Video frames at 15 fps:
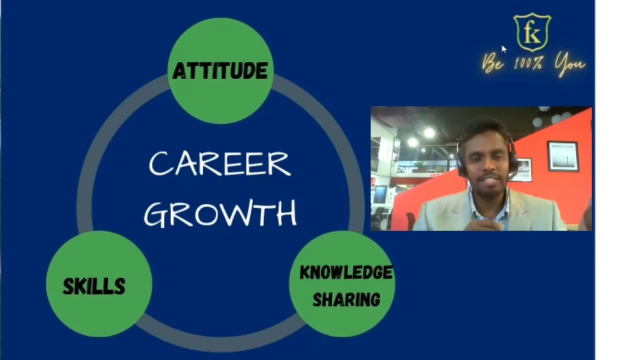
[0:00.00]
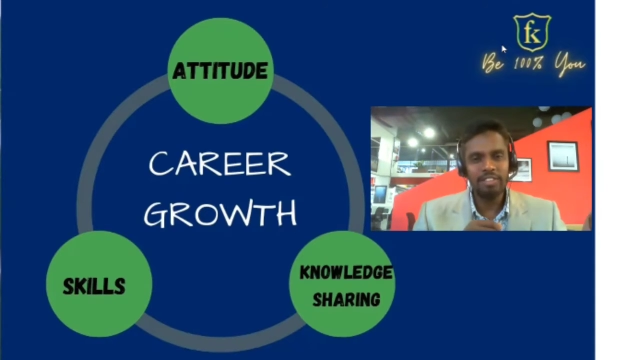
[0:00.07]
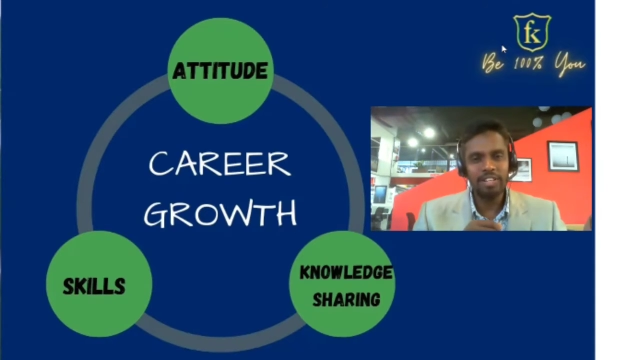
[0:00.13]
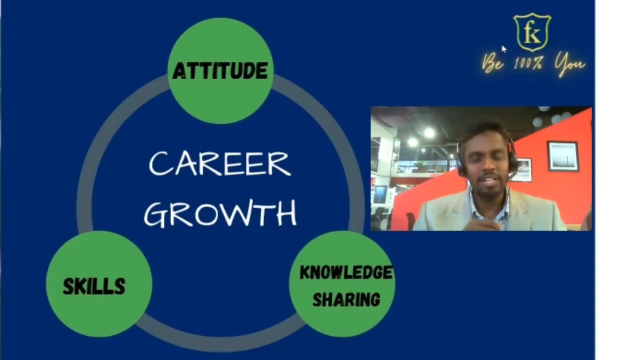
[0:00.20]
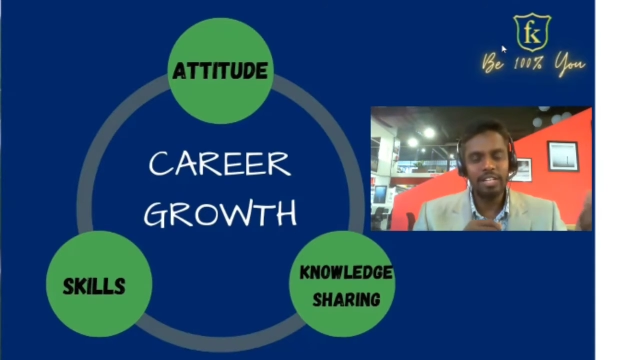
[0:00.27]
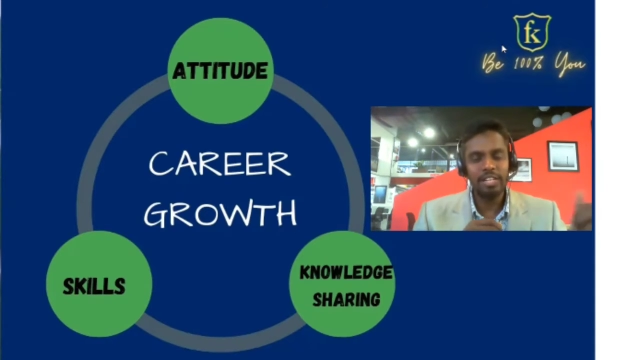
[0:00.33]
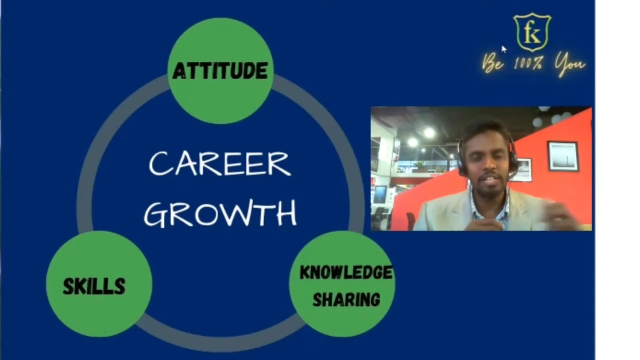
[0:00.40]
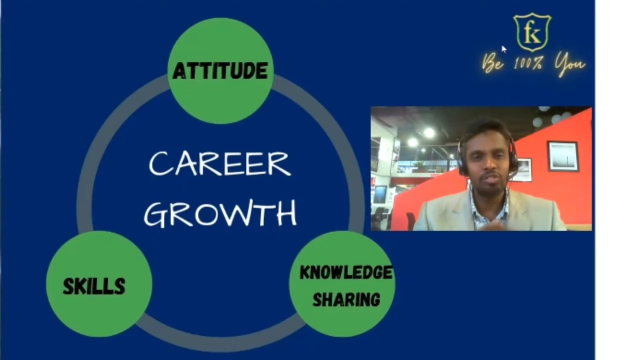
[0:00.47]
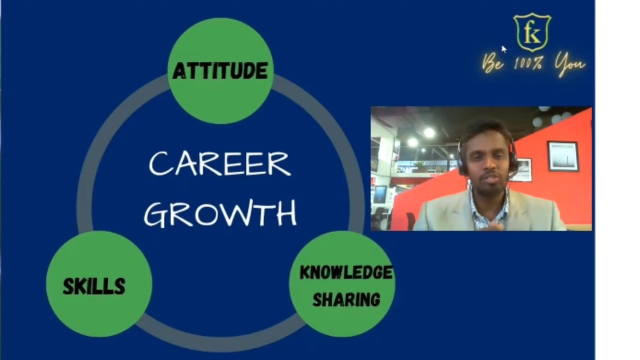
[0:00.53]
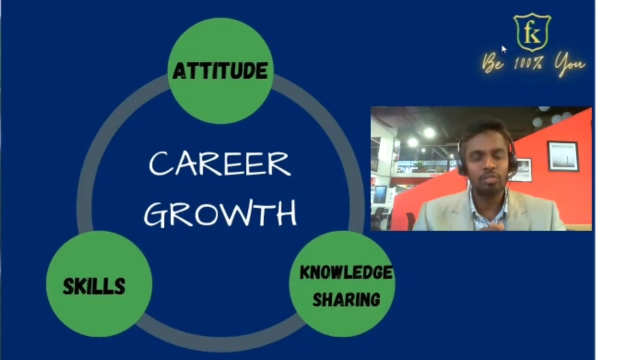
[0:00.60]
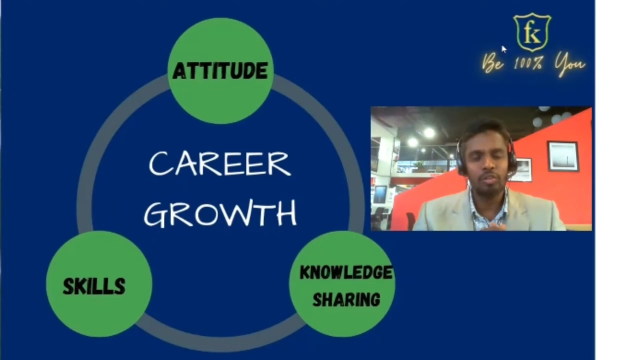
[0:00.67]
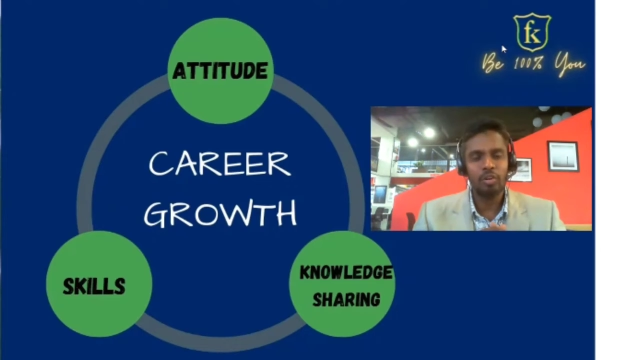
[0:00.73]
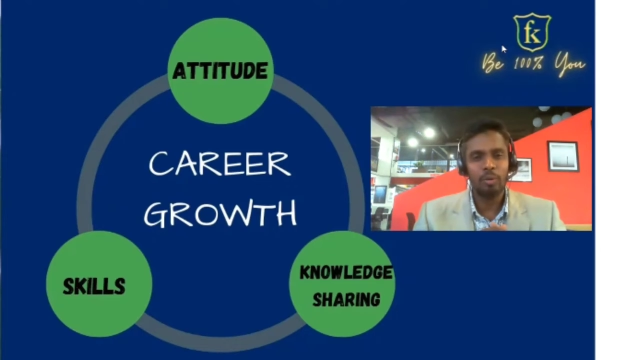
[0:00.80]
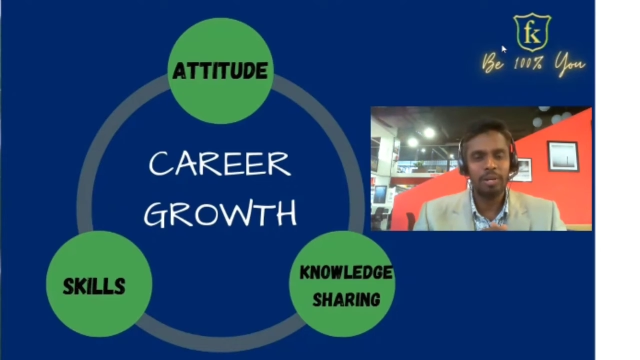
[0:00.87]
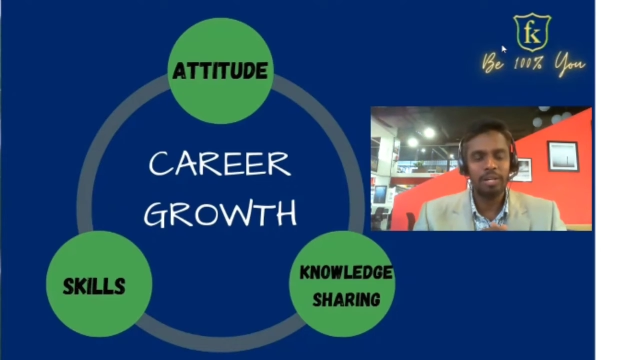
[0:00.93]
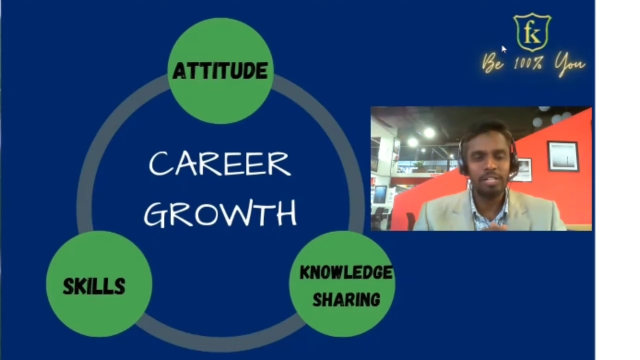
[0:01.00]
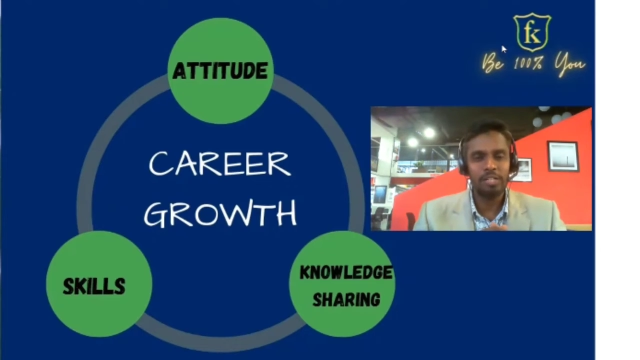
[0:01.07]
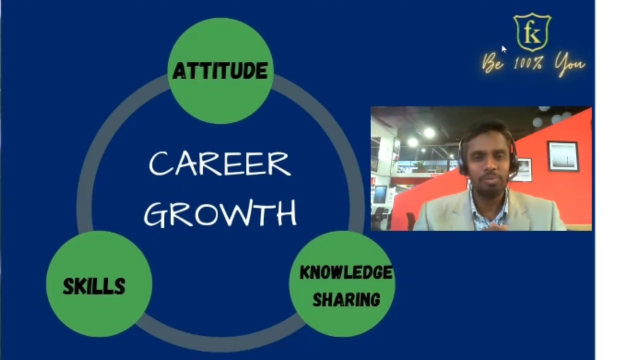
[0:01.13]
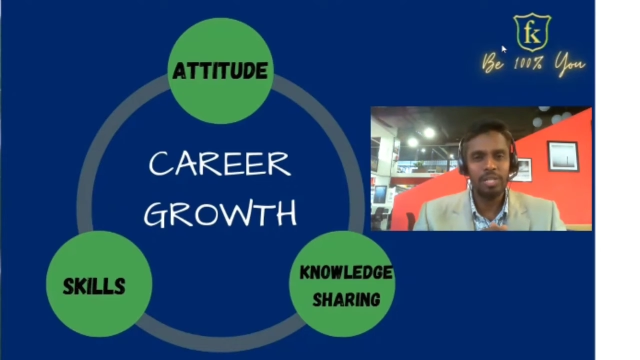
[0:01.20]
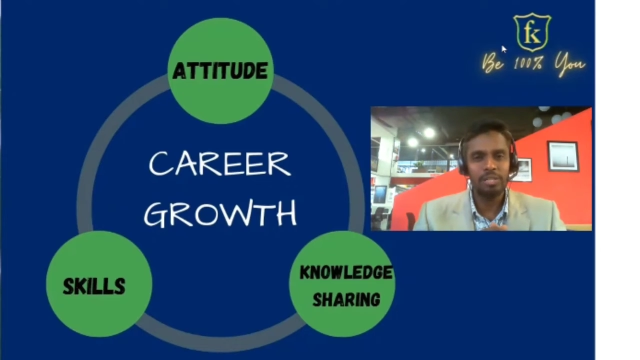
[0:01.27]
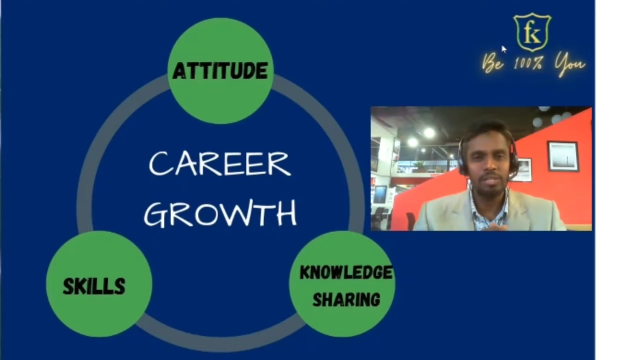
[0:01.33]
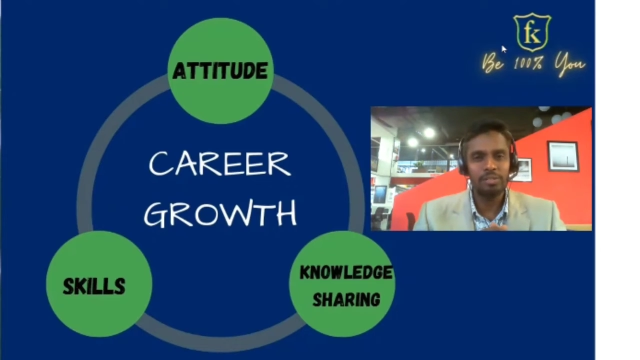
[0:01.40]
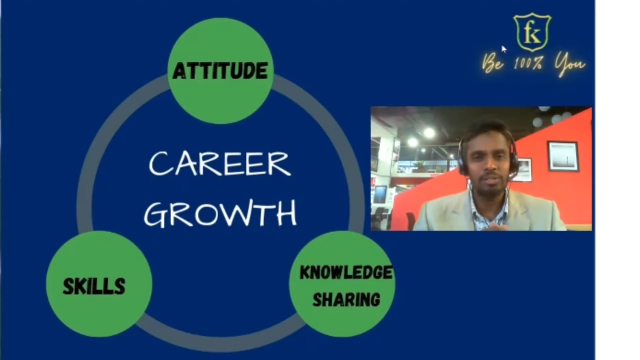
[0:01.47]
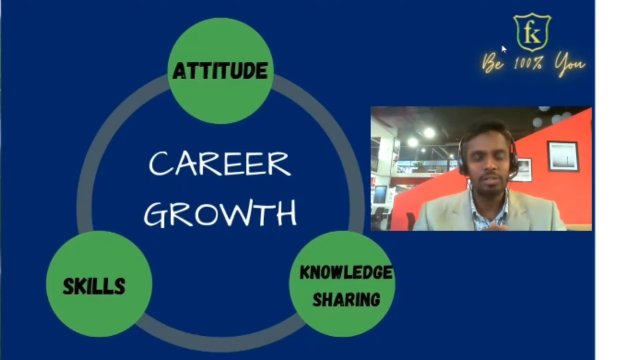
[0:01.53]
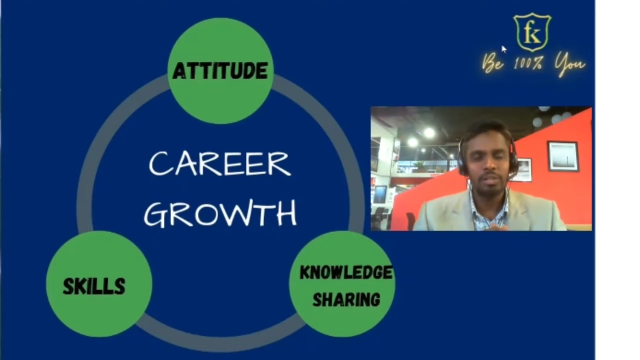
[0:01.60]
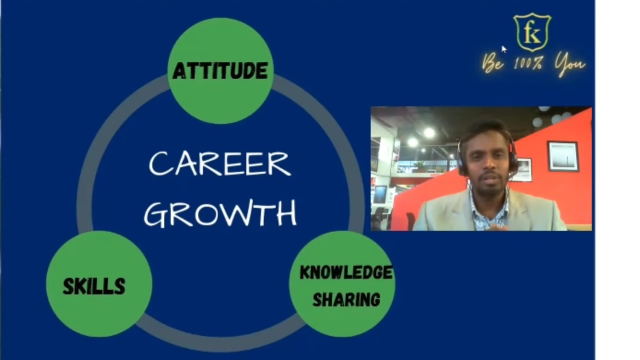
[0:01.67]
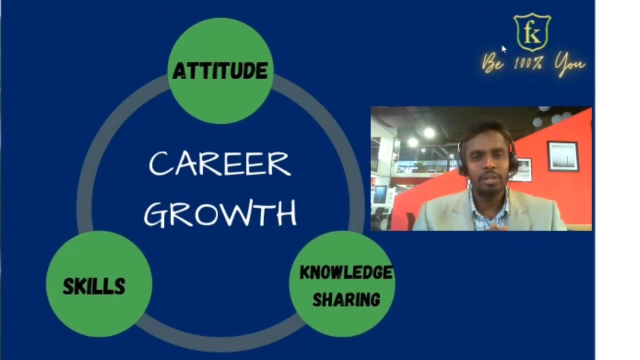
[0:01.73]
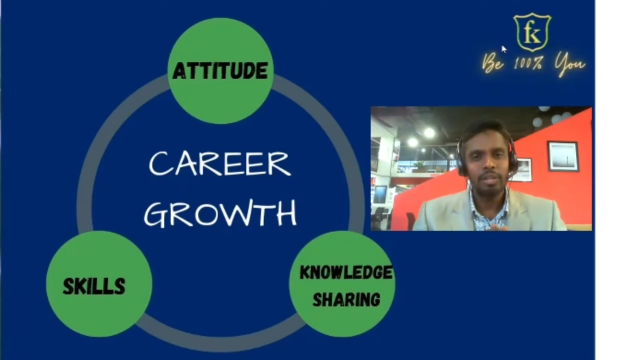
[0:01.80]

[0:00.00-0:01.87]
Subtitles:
17 years of corporate experience,